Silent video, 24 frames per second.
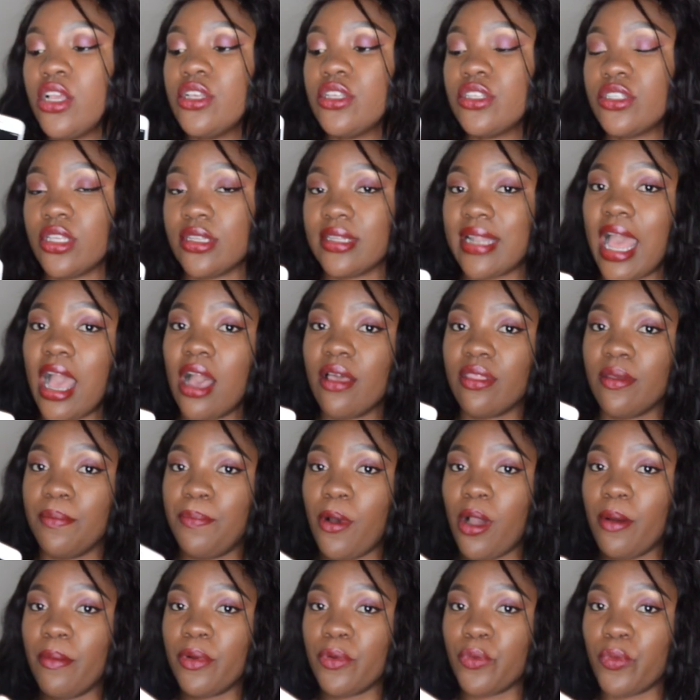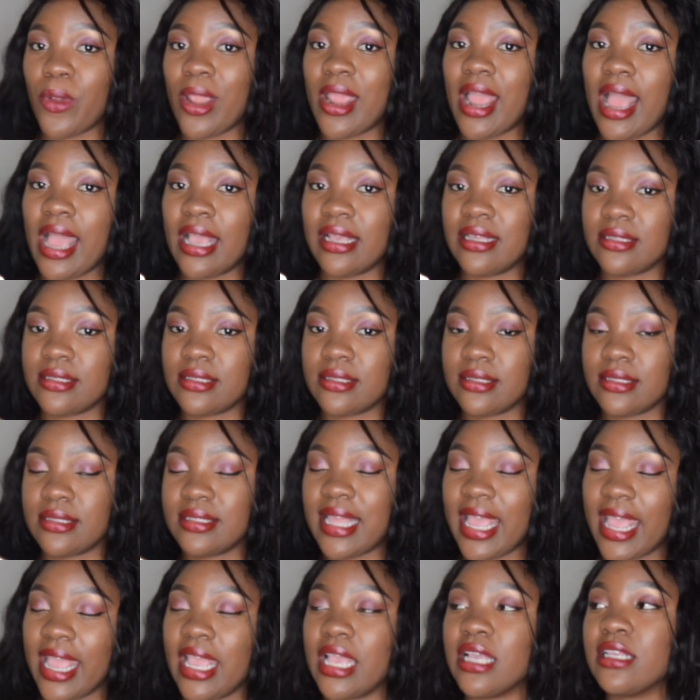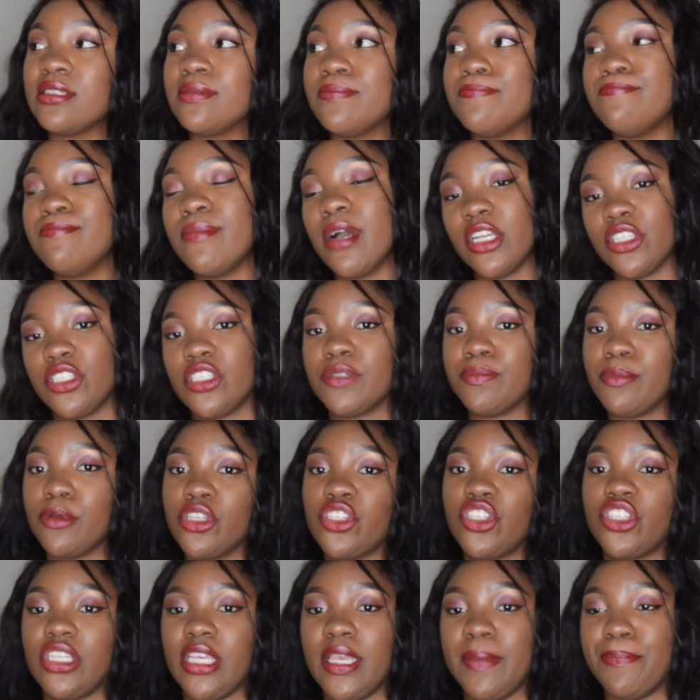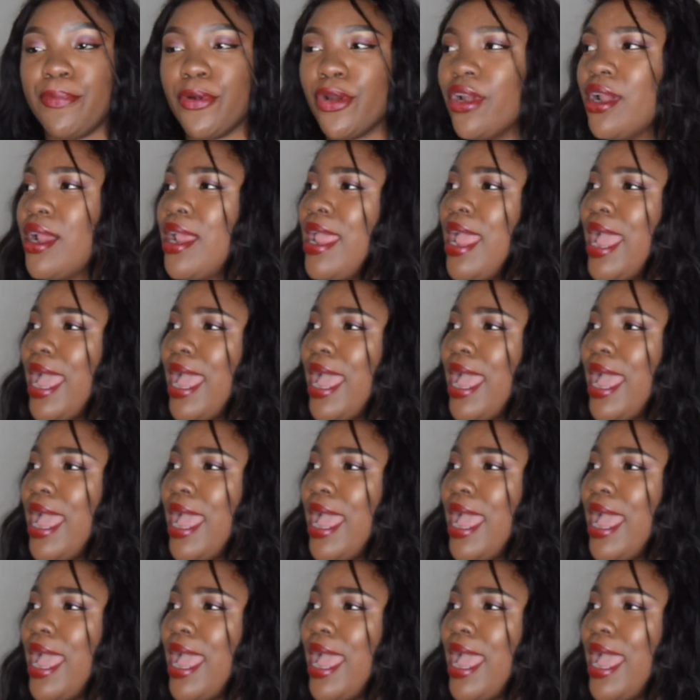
So now the apartment where I stay is much cheaper,